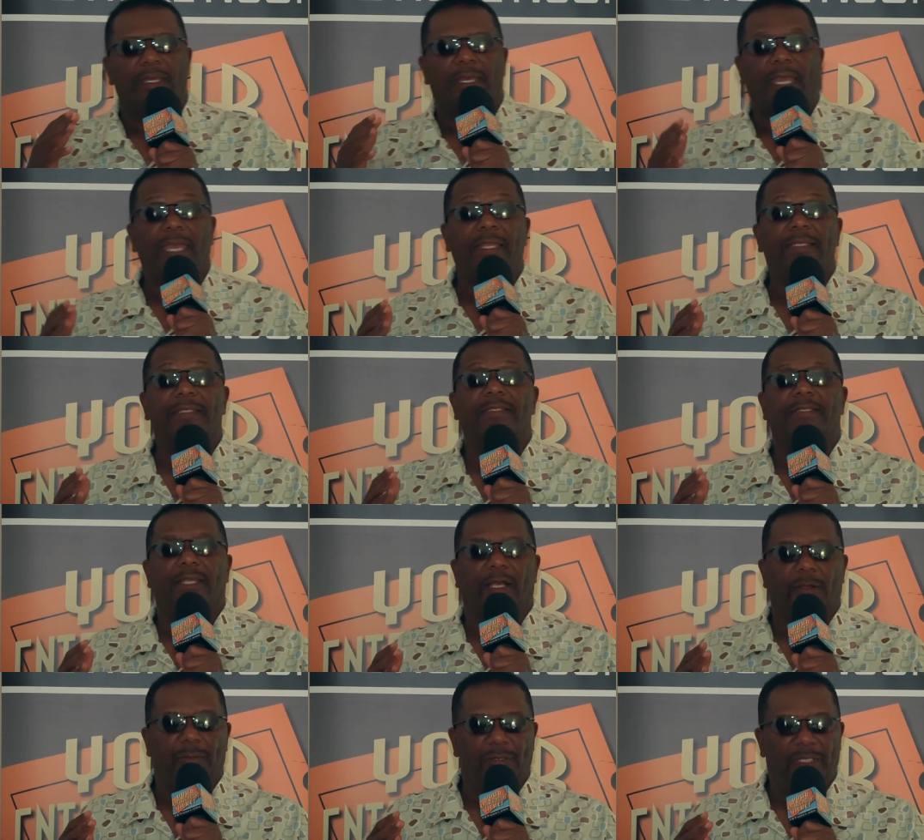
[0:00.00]
Hey, this is
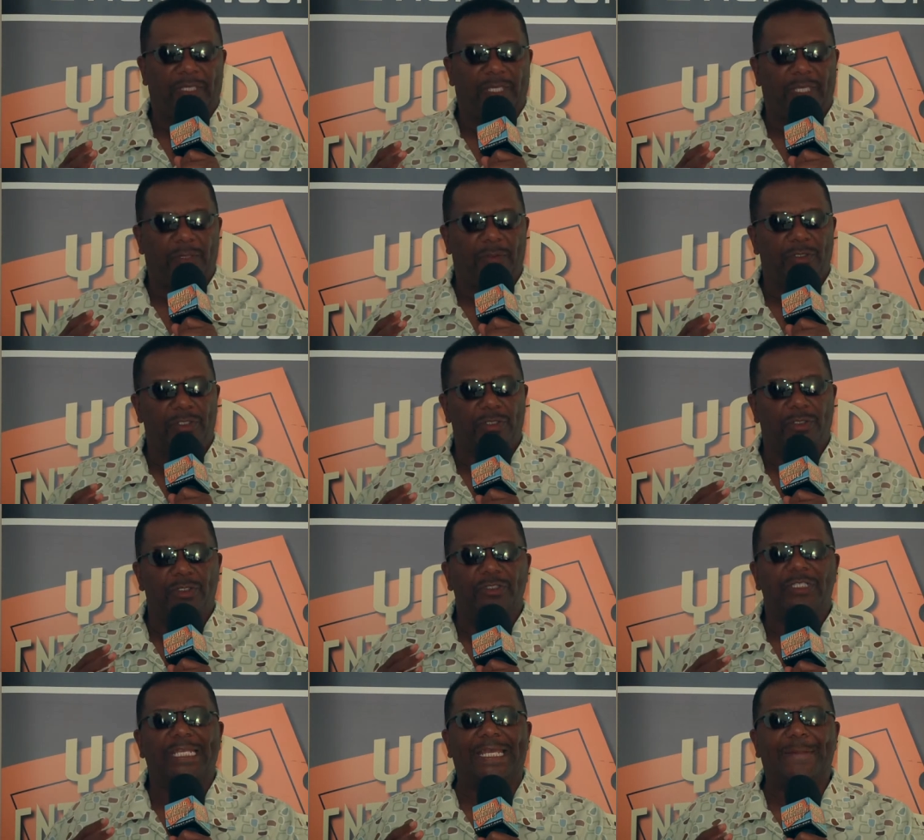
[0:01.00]
Al McGee with your
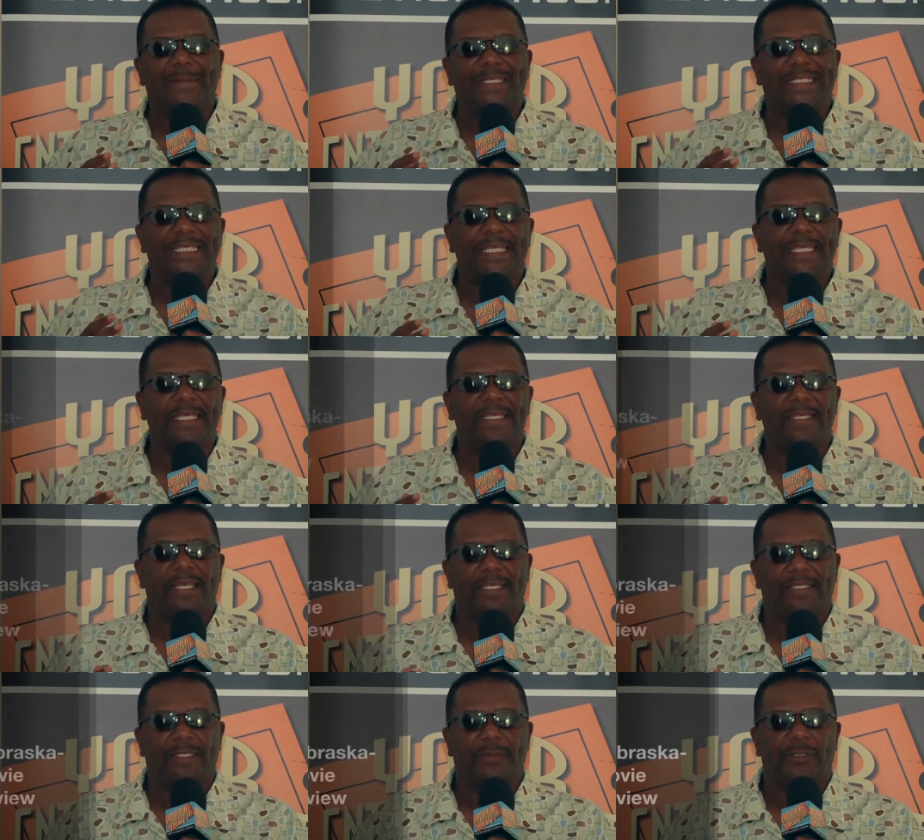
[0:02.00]
entertainment ticket
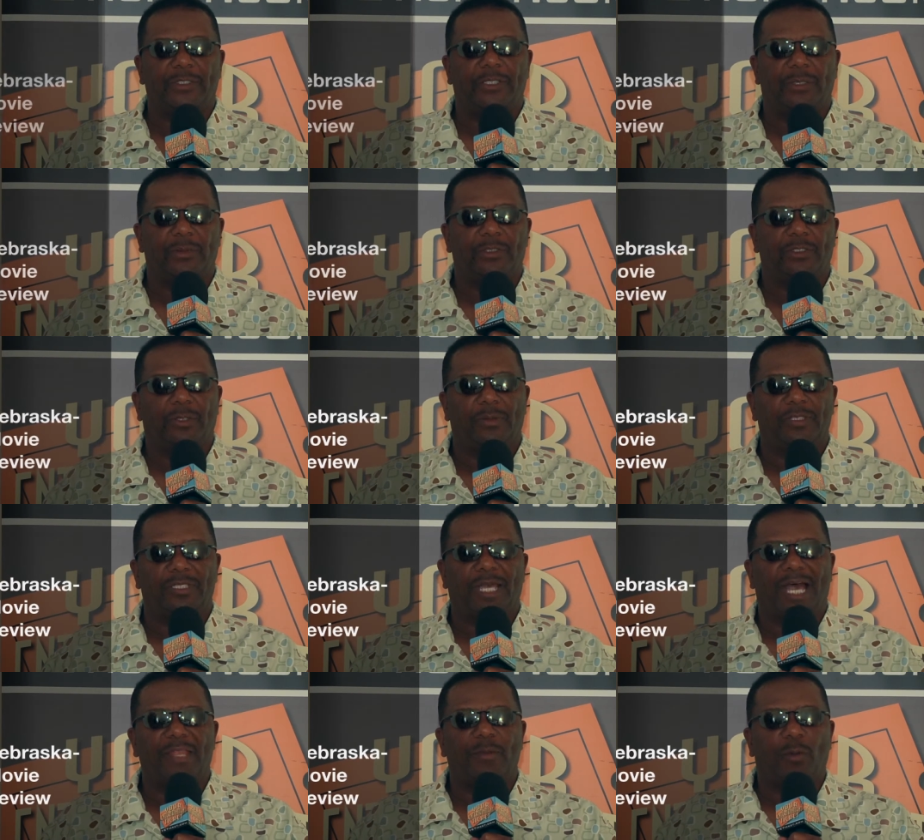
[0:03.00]
at
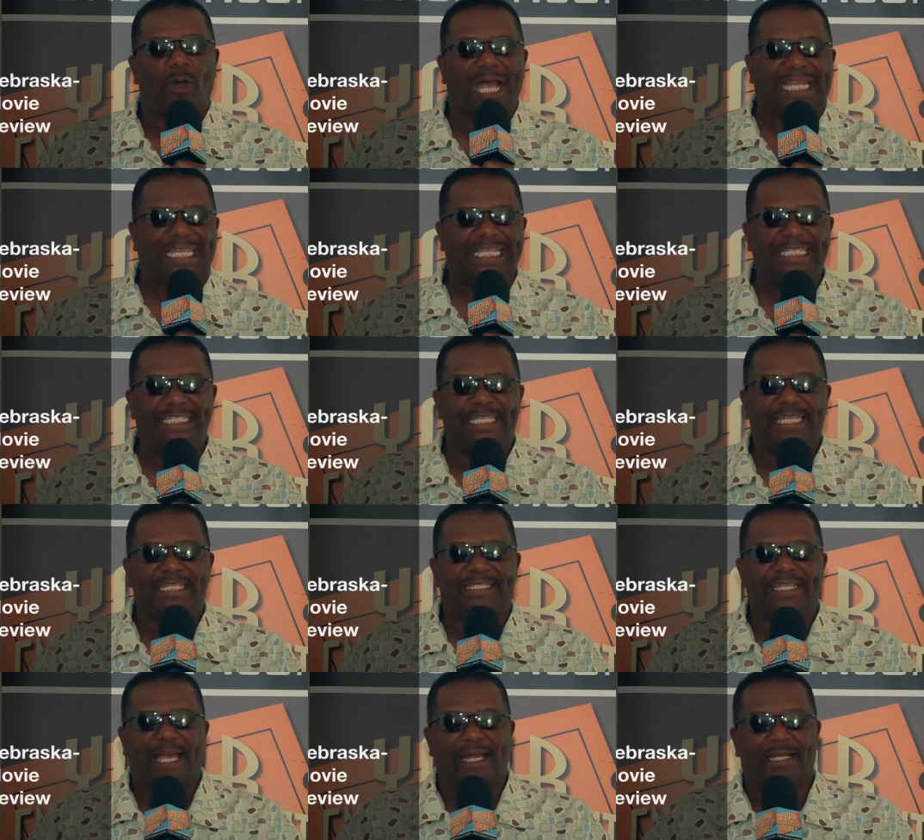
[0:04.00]

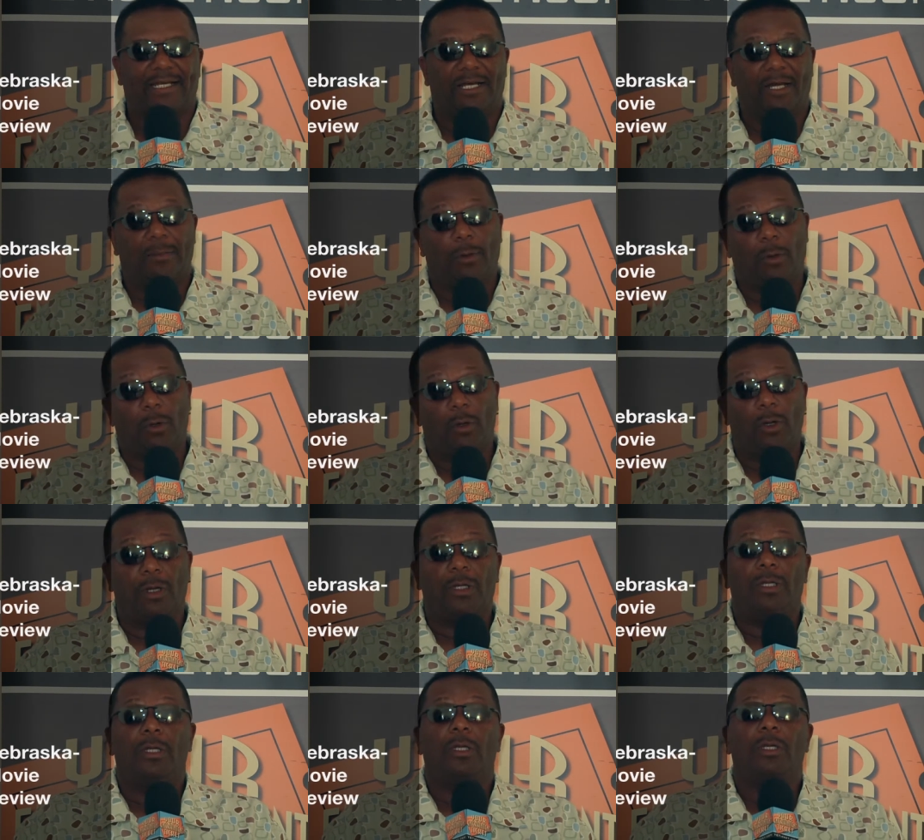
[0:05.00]
www.yeticket.com or
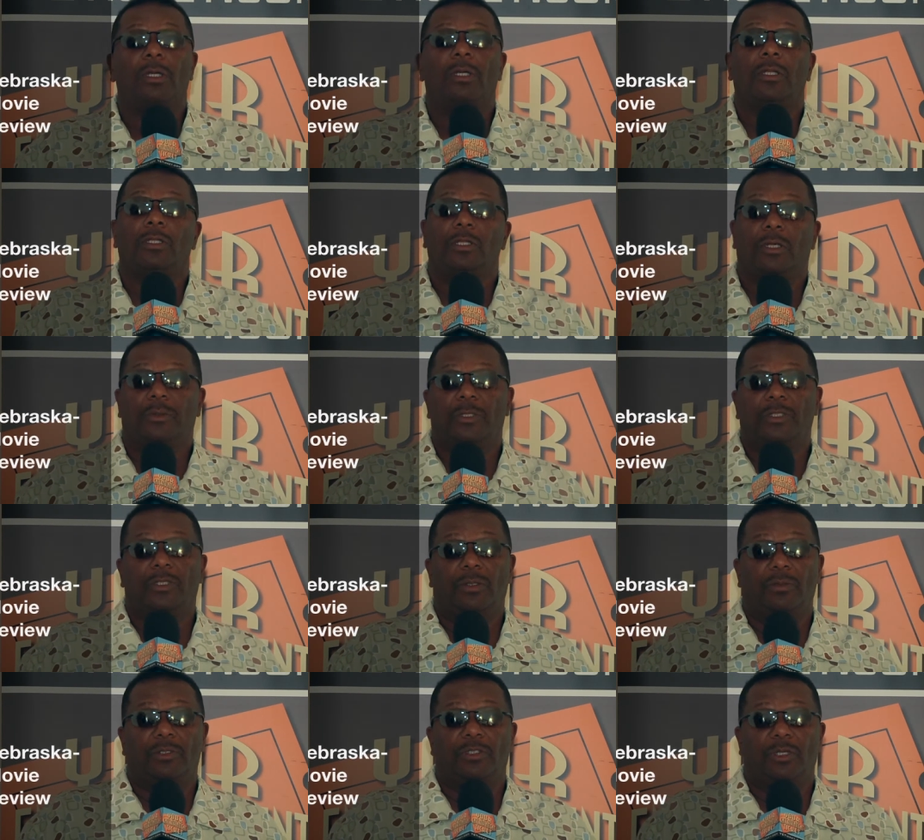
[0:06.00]

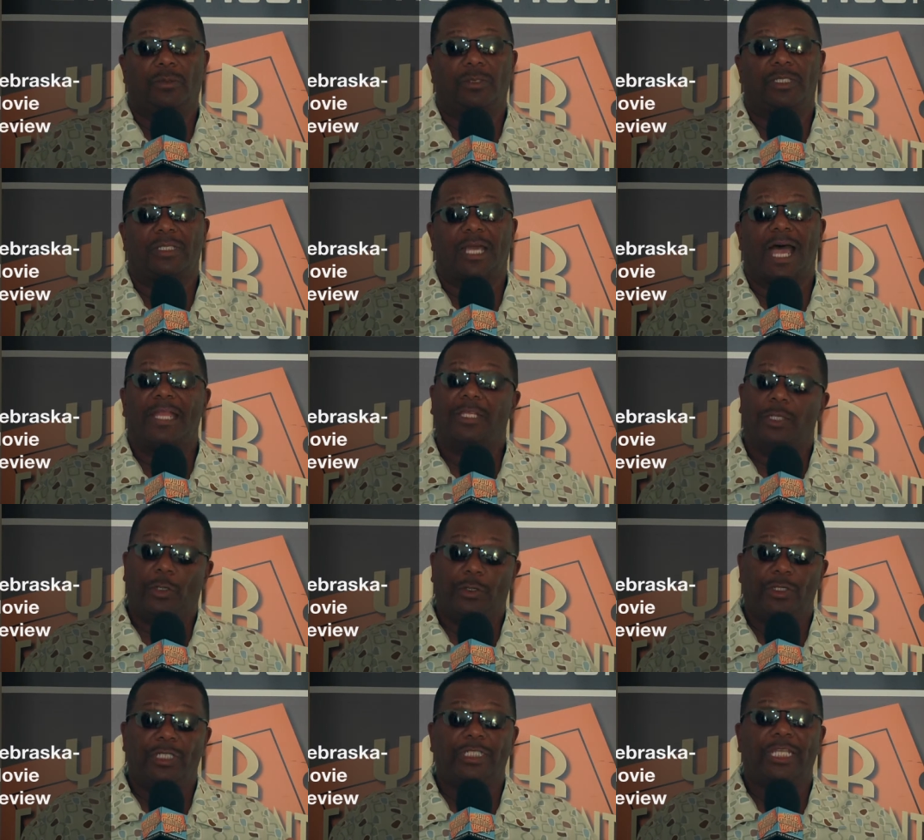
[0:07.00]

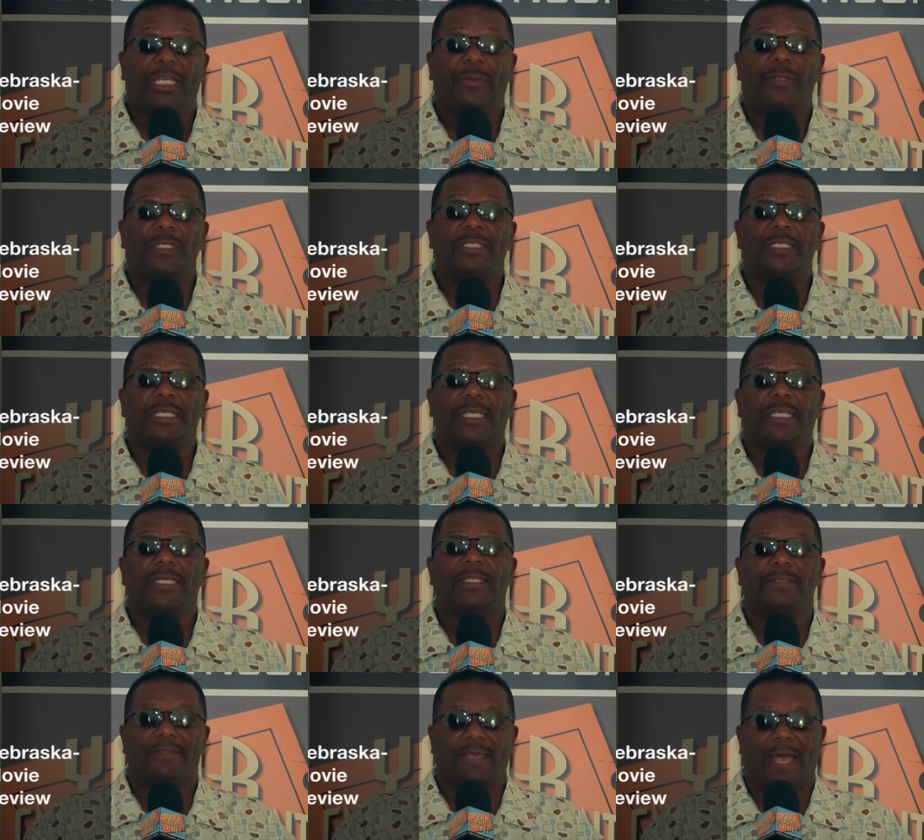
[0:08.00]

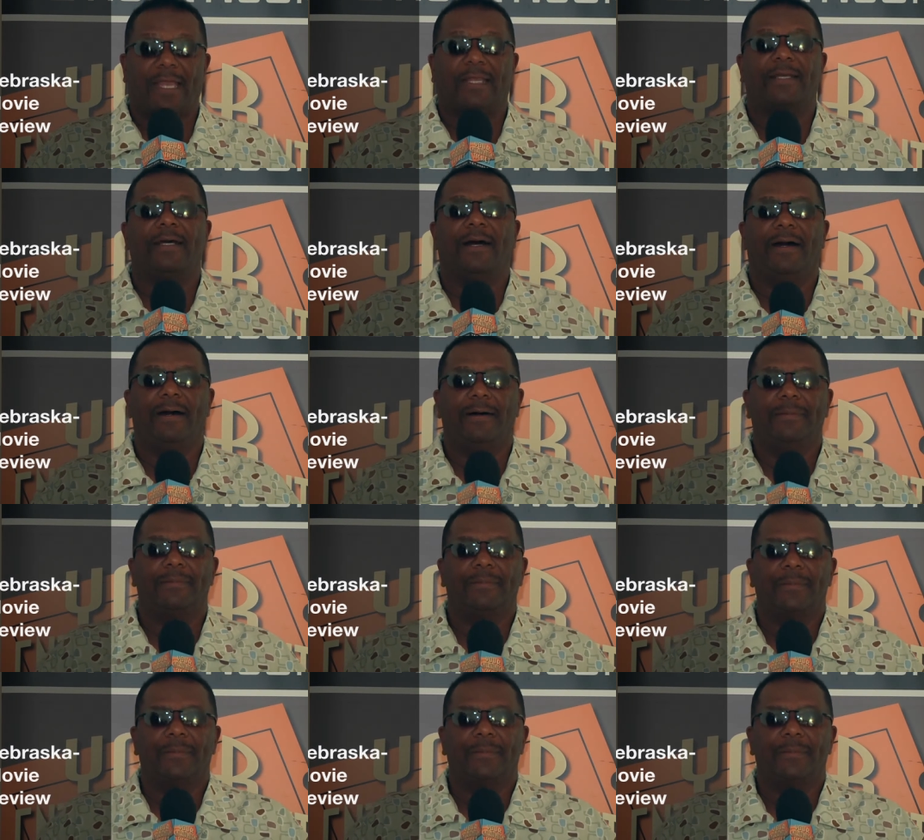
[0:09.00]
www.yourentertainmentticket.com.